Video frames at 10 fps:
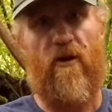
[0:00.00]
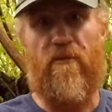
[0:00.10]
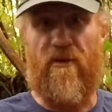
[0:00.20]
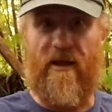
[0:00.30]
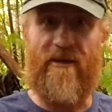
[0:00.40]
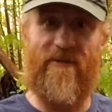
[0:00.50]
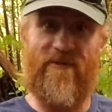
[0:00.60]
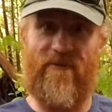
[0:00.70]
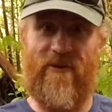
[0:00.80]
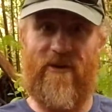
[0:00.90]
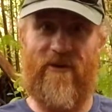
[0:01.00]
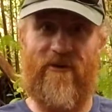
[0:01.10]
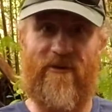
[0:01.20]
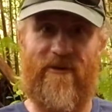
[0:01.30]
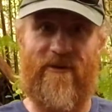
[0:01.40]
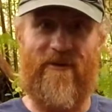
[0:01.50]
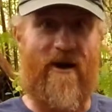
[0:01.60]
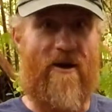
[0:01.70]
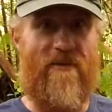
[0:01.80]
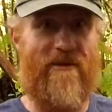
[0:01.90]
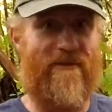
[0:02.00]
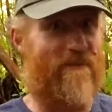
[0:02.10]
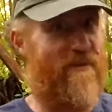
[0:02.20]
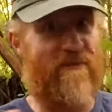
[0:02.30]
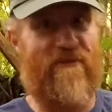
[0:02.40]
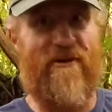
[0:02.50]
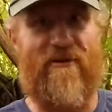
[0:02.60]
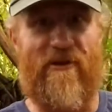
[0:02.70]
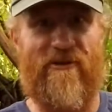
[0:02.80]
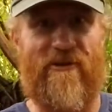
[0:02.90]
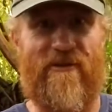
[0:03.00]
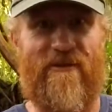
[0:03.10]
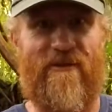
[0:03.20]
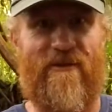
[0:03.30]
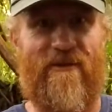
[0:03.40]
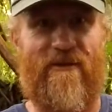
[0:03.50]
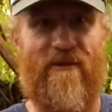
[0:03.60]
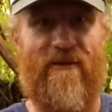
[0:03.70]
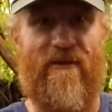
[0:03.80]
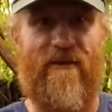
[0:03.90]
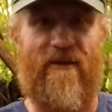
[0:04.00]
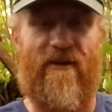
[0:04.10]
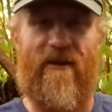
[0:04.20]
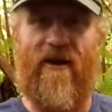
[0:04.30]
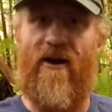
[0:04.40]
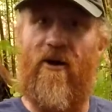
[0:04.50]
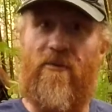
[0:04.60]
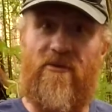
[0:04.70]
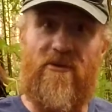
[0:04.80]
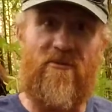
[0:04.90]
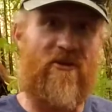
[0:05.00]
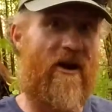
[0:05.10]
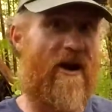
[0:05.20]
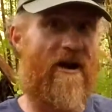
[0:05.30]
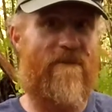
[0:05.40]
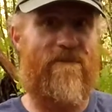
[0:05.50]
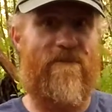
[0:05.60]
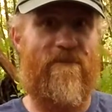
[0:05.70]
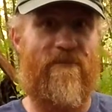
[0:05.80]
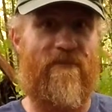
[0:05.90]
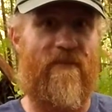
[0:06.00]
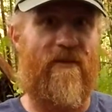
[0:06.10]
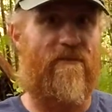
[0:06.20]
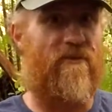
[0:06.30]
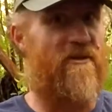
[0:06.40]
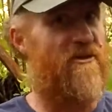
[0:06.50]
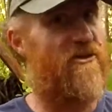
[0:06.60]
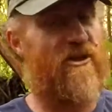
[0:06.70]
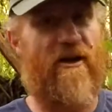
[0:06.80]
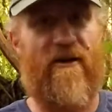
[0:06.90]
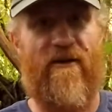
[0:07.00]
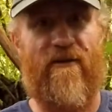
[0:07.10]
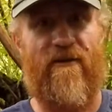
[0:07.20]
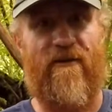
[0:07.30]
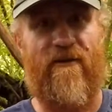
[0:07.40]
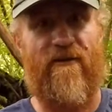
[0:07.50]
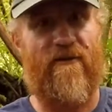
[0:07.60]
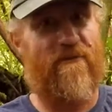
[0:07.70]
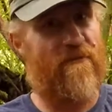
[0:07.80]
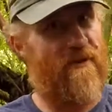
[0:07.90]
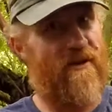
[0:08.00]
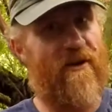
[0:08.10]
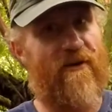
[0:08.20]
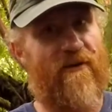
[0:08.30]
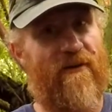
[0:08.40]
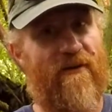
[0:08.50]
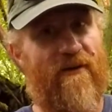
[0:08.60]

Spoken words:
Hope you liked this video. Comment. I'm here for any questions. Hope you subscribe. Please share this video